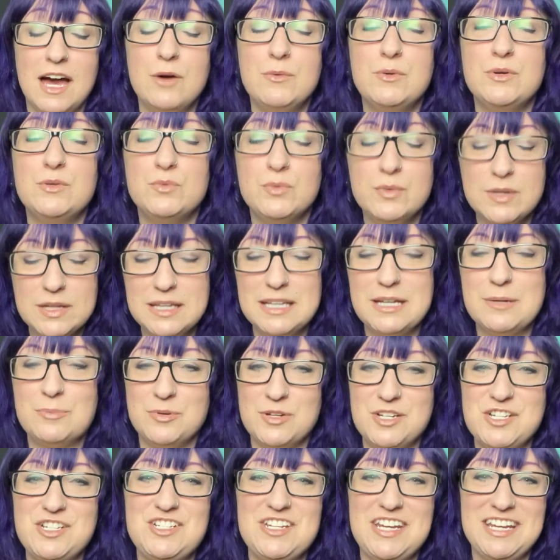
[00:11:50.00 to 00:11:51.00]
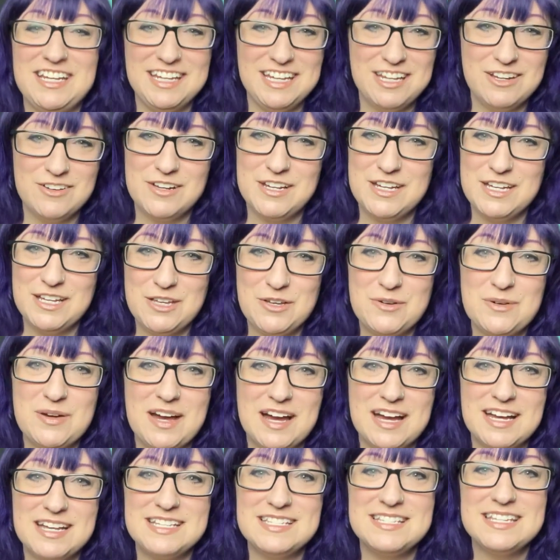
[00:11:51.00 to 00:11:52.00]
would really appreciate hearing you
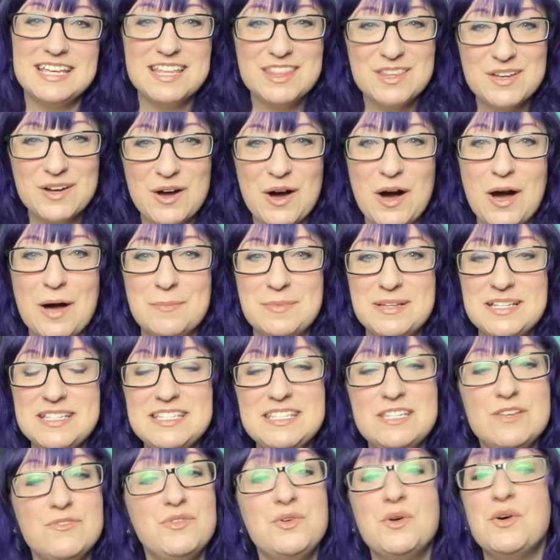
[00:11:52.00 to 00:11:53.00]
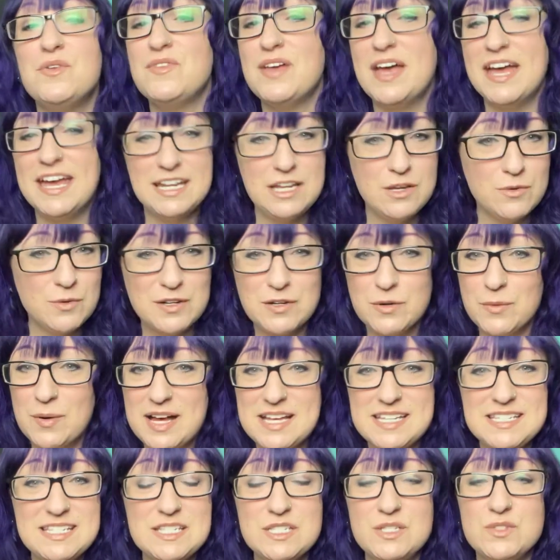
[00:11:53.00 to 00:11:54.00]
guys in the comments if you have any
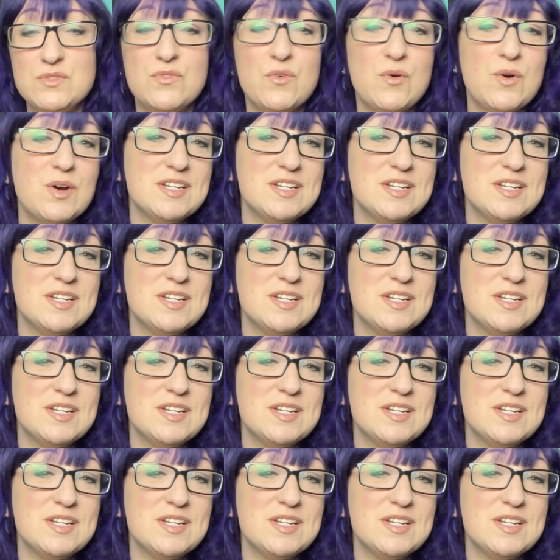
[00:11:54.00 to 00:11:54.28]
requests for